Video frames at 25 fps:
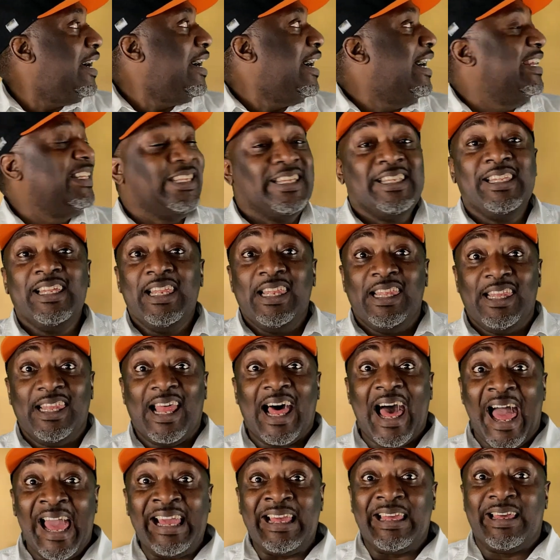I didn't
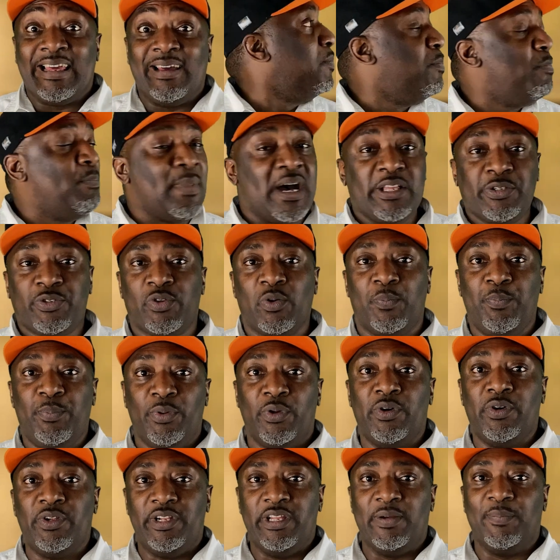like muscle
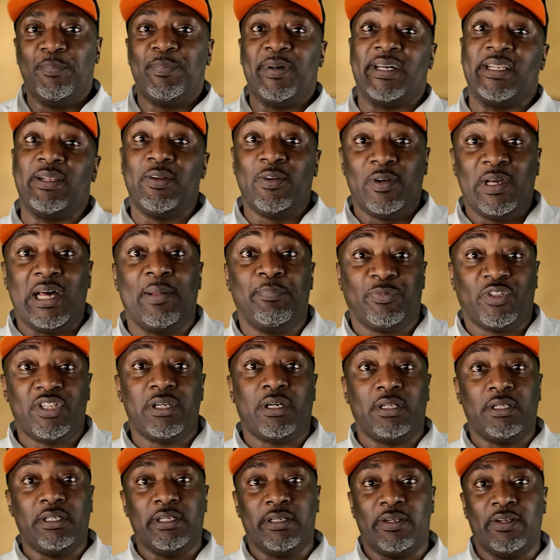building, but I'm
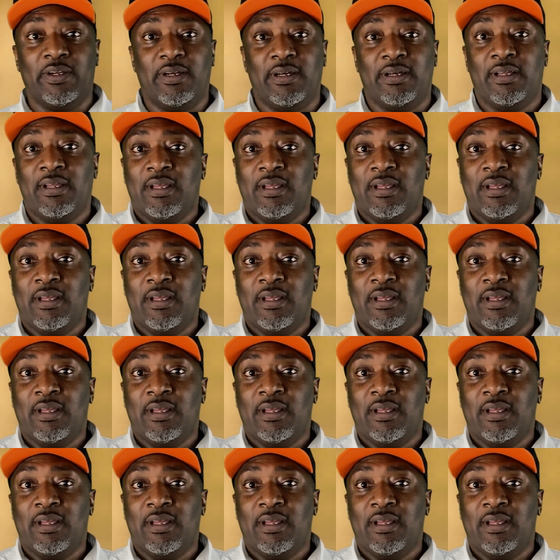telling you,